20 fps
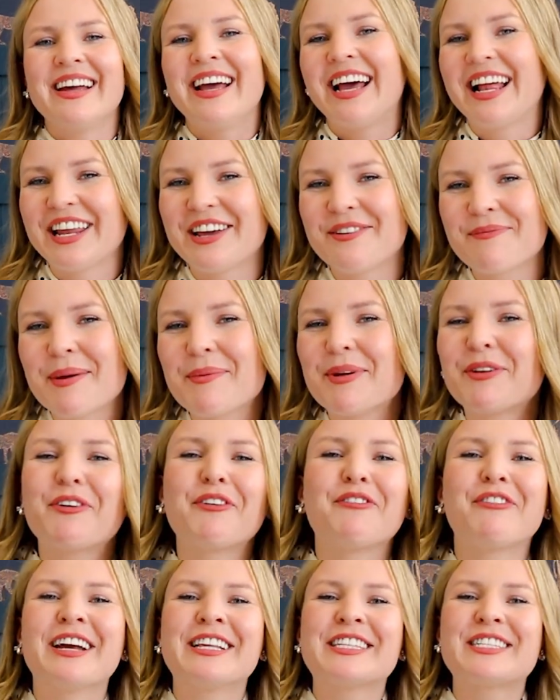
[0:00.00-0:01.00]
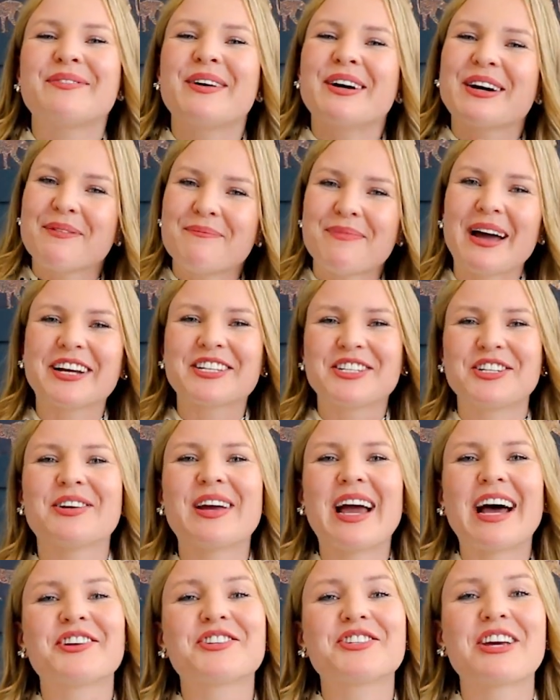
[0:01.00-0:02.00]
Hello my beautiful friends and welcome back to
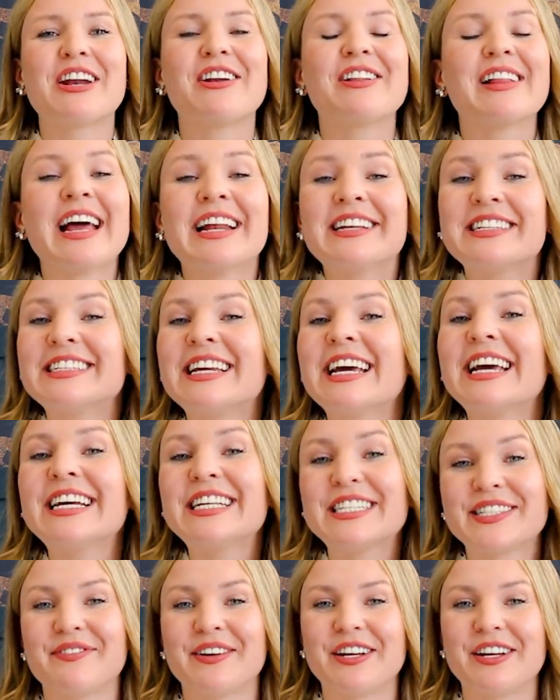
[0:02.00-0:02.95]
our channel, and today's